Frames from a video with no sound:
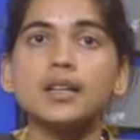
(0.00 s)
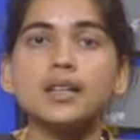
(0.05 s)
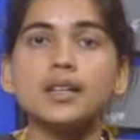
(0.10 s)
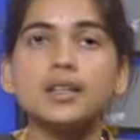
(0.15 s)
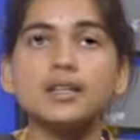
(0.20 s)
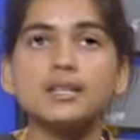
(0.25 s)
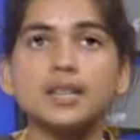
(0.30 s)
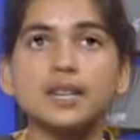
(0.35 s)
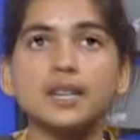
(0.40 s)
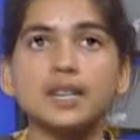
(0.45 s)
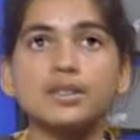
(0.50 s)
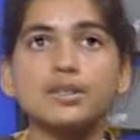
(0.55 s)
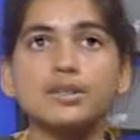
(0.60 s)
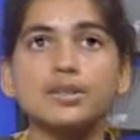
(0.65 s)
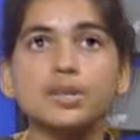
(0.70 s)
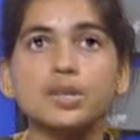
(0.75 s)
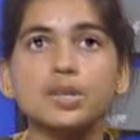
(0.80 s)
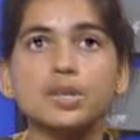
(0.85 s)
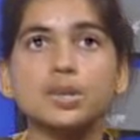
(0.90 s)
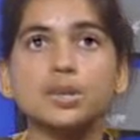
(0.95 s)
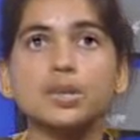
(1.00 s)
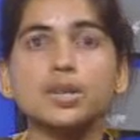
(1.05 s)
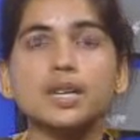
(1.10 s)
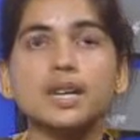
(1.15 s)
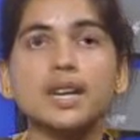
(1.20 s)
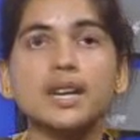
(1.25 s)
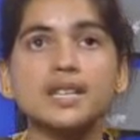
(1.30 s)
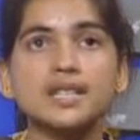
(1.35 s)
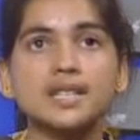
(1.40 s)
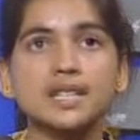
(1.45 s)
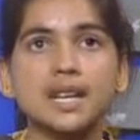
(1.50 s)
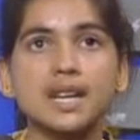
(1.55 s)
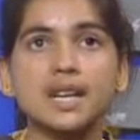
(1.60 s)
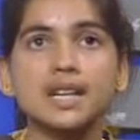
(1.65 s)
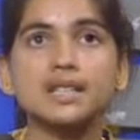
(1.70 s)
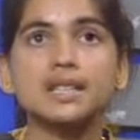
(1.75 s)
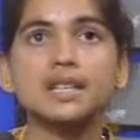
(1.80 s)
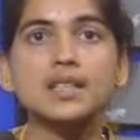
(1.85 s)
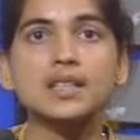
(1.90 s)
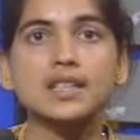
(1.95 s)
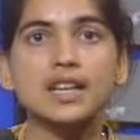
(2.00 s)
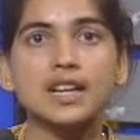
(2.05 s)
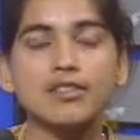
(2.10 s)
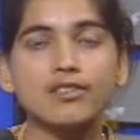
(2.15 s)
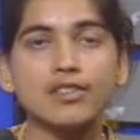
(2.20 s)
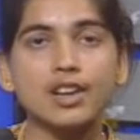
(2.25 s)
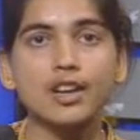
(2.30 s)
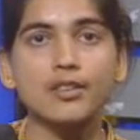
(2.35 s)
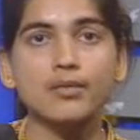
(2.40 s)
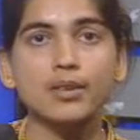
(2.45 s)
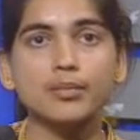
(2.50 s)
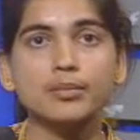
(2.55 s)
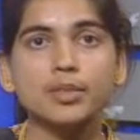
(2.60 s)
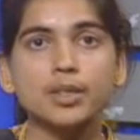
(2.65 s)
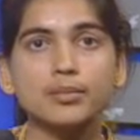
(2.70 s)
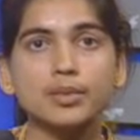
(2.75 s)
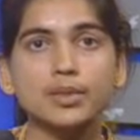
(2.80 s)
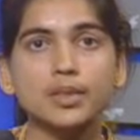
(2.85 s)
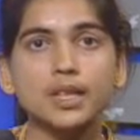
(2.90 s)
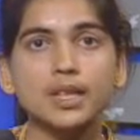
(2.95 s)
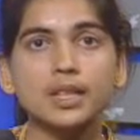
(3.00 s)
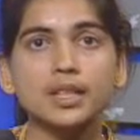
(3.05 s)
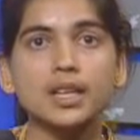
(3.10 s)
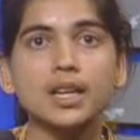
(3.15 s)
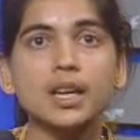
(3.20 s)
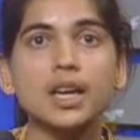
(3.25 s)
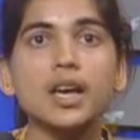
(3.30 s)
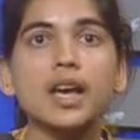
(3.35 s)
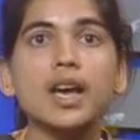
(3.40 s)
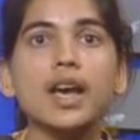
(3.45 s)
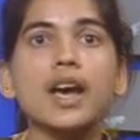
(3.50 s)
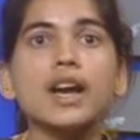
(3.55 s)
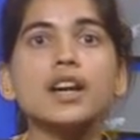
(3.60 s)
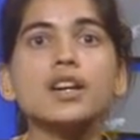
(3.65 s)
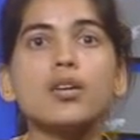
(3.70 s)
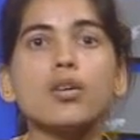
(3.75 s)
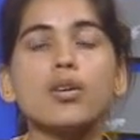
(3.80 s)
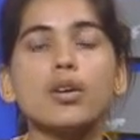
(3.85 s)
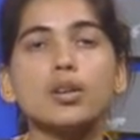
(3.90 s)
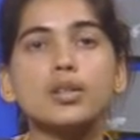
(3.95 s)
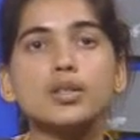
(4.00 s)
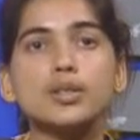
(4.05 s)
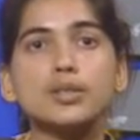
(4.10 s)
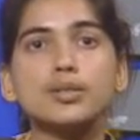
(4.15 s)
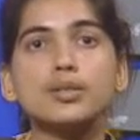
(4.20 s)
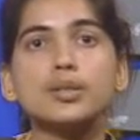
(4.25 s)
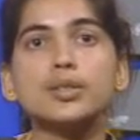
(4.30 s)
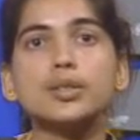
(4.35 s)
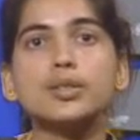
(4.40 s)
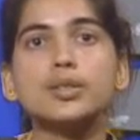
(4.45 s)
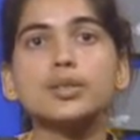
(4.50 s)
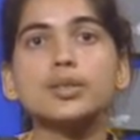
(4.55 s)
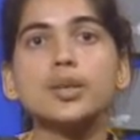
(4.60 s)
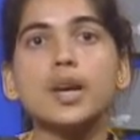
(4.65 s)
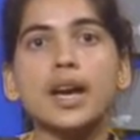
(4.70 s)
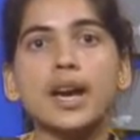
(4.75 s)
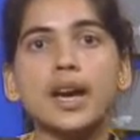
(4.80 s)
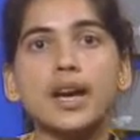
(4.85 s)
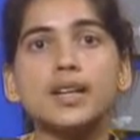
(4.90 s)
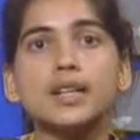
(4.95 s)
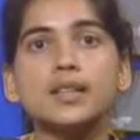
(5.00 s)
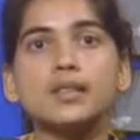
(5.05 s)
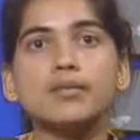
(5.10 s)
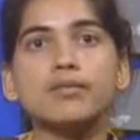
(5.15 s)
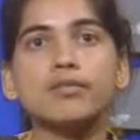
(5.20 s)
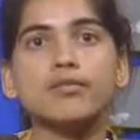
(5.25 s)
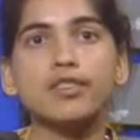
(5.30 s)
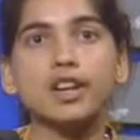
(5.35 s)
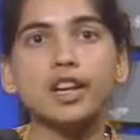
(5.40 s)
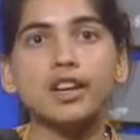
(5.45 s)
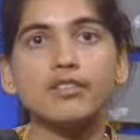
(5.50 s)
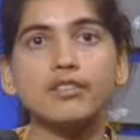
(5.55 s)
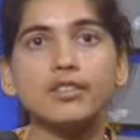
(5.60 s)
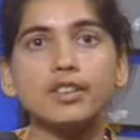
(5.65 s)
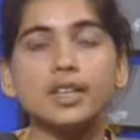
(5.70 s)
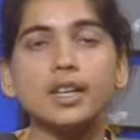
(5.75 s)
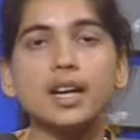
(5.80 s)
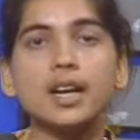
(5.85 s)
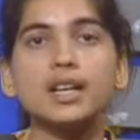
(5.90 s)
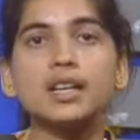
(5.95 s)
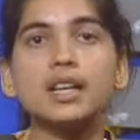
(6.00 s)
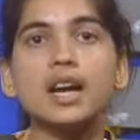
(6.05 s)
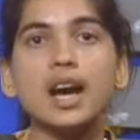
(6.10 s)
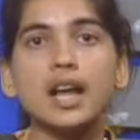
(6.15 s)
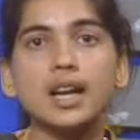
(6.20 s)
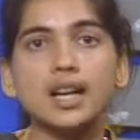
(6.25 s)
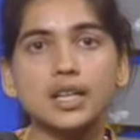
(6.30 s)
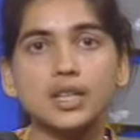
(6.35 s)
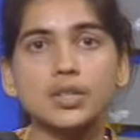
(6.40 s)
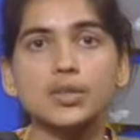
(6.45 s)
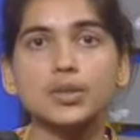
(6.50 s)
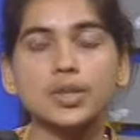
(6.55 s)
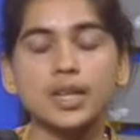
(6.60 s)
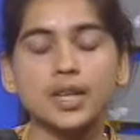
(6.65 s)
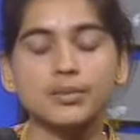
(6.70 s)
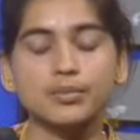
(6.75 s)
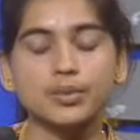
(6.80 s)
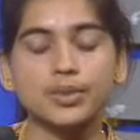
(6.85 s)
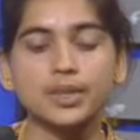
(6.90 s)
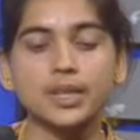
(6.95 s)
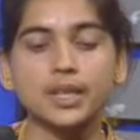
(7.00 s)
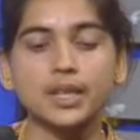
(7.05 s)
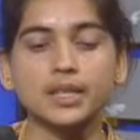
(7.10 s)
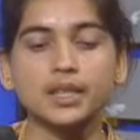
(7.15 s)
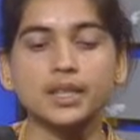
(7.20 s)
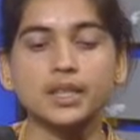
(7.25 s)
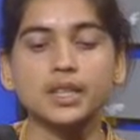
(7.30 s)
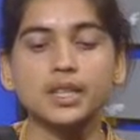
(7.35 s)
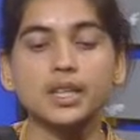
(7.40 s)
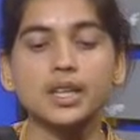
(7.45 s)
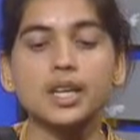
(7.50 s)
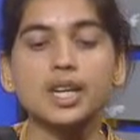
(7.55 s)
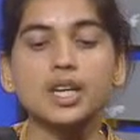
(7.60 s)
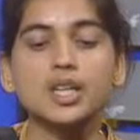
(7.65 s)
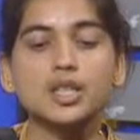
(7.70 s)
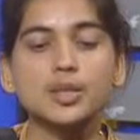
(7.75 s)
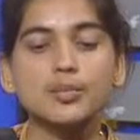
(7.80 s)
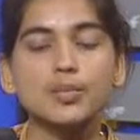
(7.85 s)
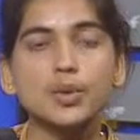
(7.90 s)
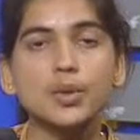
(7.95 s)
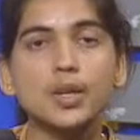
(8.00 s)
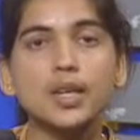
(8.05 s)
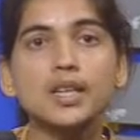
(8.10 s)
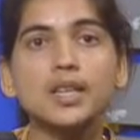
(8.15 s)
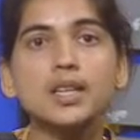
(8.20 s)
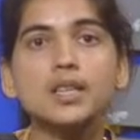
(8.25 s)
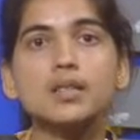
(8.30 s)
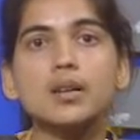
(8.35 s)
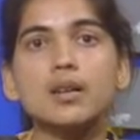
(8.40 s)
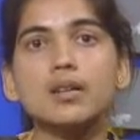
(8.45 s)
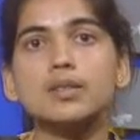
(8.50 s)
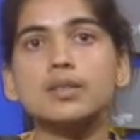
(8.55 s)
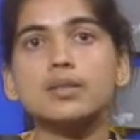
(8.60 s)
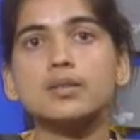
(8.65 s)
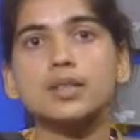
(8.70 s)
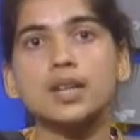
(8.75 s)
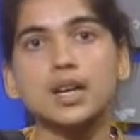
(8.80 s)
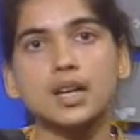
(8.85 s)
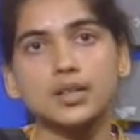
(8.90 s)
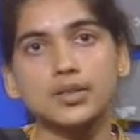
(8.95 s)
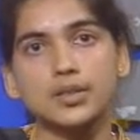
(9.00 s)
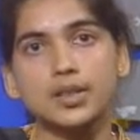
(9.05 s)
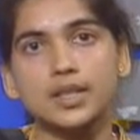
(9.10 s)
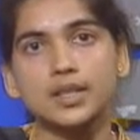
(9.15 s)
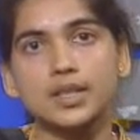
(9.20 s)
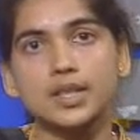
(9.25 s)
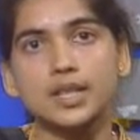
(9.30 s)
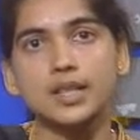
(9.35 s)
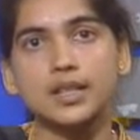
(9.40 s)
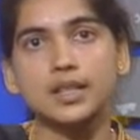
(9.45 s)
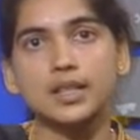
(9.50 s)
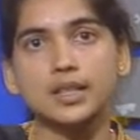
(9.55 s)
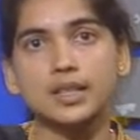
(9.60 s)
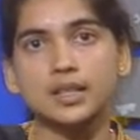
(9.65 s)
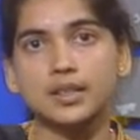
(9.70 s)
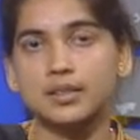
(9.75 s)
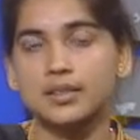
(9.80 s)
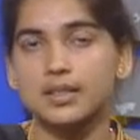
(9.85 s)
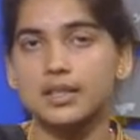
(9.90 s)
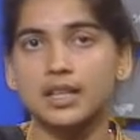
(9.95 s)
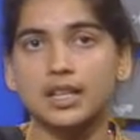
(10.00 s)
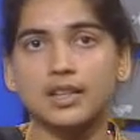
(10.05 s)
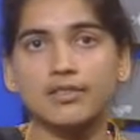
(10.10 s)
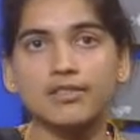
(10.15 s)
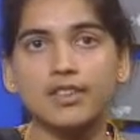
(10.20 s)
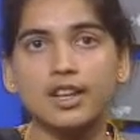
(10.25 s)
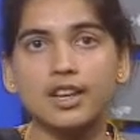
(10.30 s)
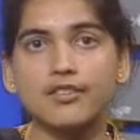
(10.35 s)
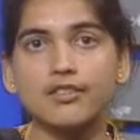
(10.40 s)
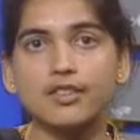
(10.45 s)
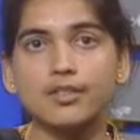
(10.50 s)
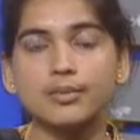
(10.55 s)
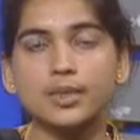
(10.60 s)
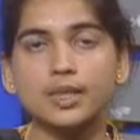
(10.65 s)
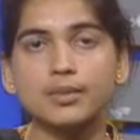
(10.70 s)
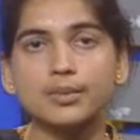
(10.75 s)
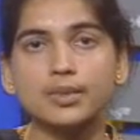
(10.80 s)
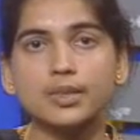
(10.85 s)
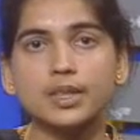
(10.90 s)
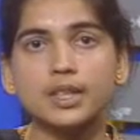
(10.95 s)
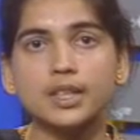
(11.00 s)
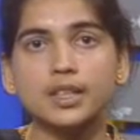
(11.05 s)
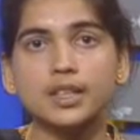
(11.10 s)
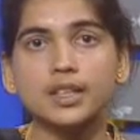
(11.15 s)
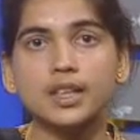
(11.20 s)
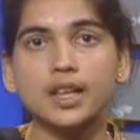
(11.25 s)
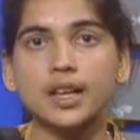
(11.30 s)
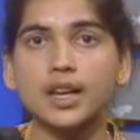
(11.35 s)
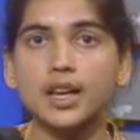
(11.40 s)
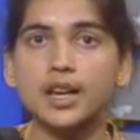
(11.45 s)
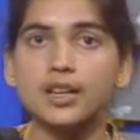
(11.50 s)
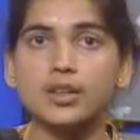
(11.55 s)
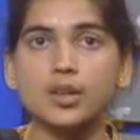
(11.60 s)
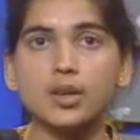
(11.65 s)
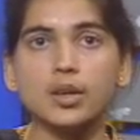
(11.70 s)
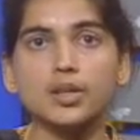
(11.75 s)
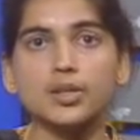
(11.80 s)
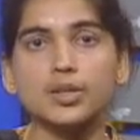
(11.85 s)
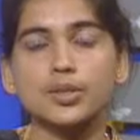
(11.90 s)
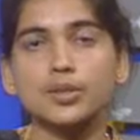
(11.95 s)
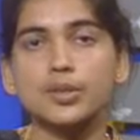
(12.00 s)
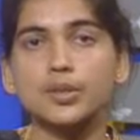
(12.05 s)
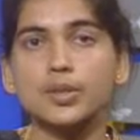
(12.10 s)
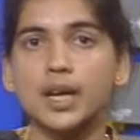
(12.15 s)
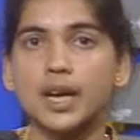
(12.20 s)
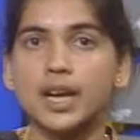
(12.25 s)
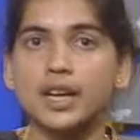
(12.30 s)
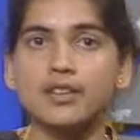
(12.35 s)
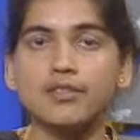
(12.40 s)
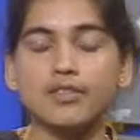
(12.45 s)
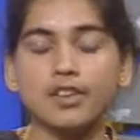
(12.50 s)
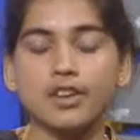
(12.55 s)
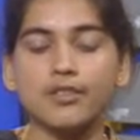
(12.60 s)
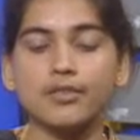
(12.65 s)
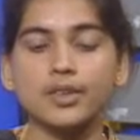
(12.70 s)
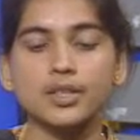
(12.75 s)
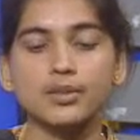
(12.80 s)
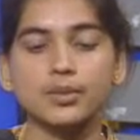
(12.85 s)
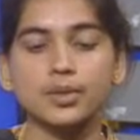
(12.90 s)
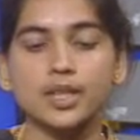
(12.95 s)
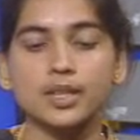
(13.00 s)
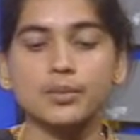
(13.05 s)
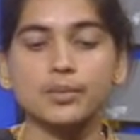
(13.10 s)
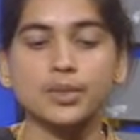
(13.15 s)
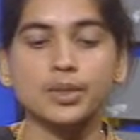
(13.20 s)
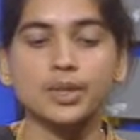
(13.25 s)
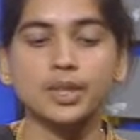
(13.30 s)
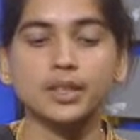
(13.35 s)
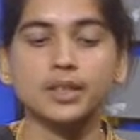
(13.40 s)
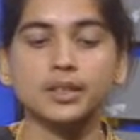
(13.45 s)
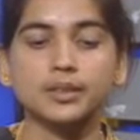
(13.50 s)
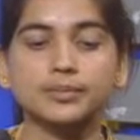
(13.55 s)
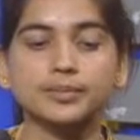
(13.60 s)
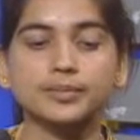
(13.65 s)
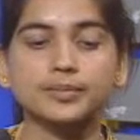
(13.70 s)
These are used to extend the shelf life of the product and also to add flavor and color to that product. Smoking is also done to extend the shelf life of that product and also to add flavor to that product.